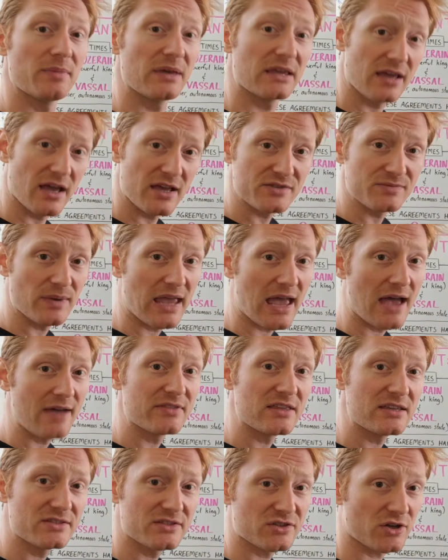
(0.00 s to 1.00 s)
because we
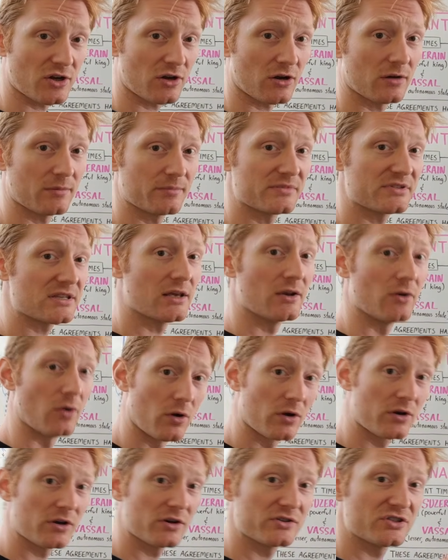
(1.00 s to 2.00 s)
have these terms in
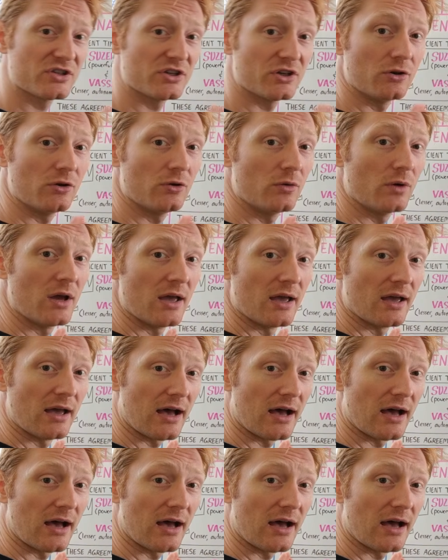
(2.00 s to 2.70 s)
order to